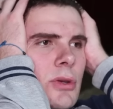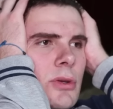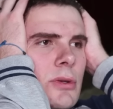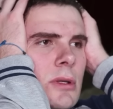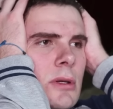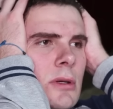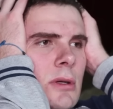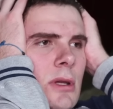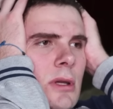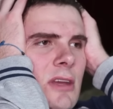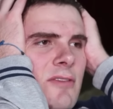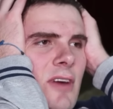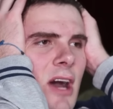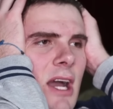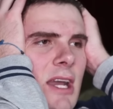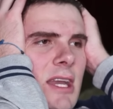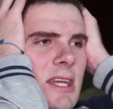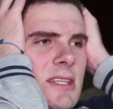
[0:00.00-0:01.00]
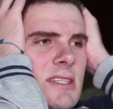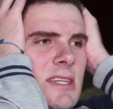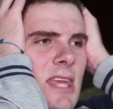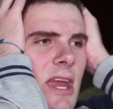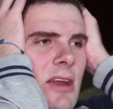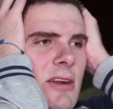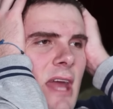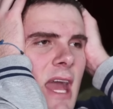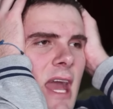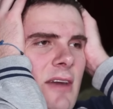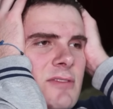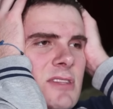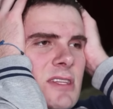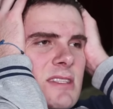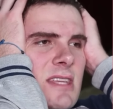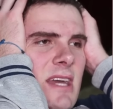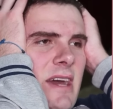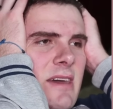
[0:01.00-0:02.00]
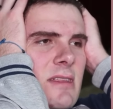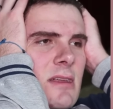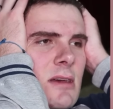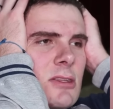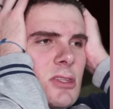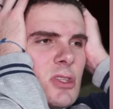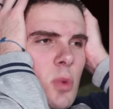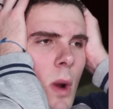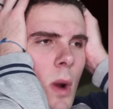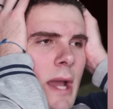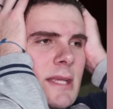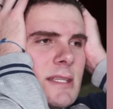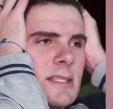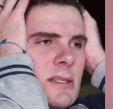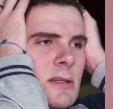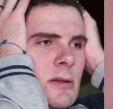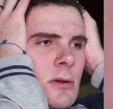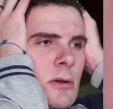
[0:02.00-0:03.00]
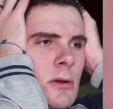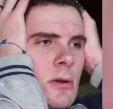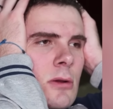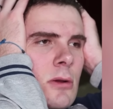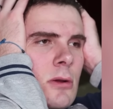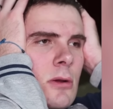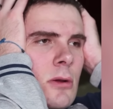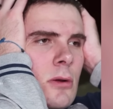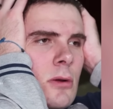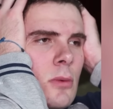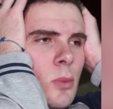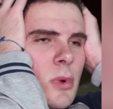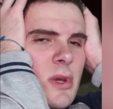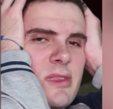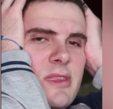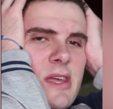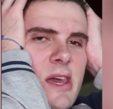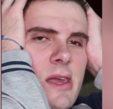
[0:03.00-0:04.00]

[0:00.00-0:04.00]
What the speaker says: Dude, if I get scared half to death twice, what